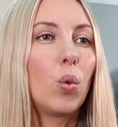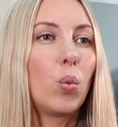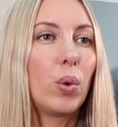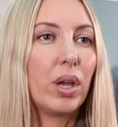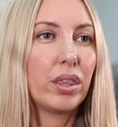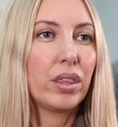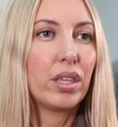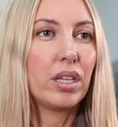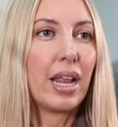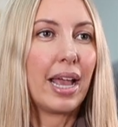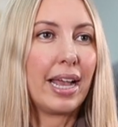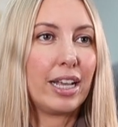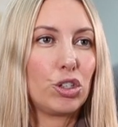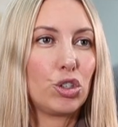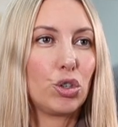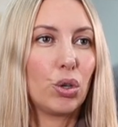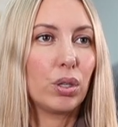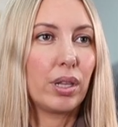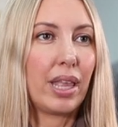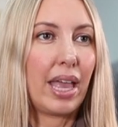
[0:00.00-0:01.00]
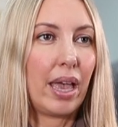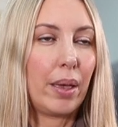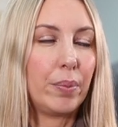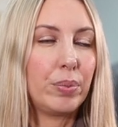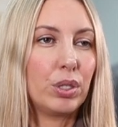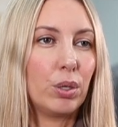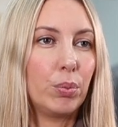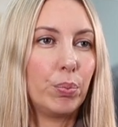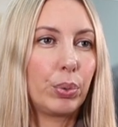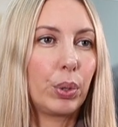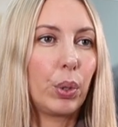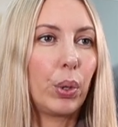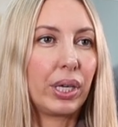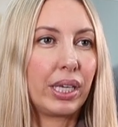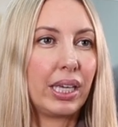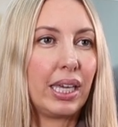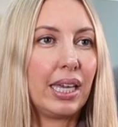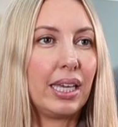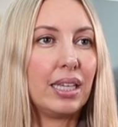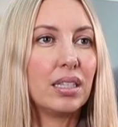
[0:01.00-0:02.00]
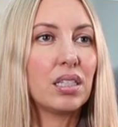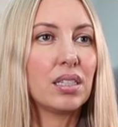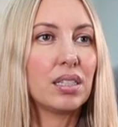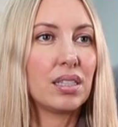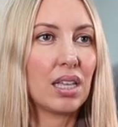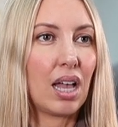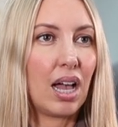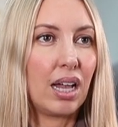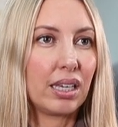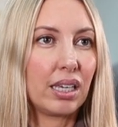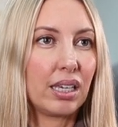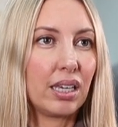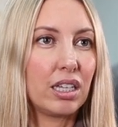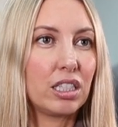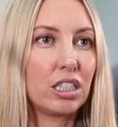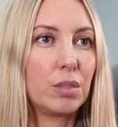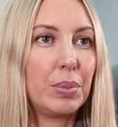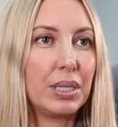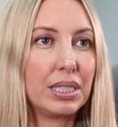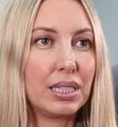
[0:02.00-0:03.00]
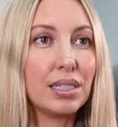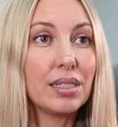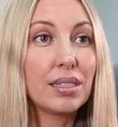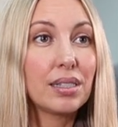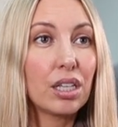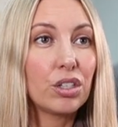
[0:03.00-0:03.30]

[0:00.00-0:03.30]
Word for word: with an Astrolabs employee to Sagia's business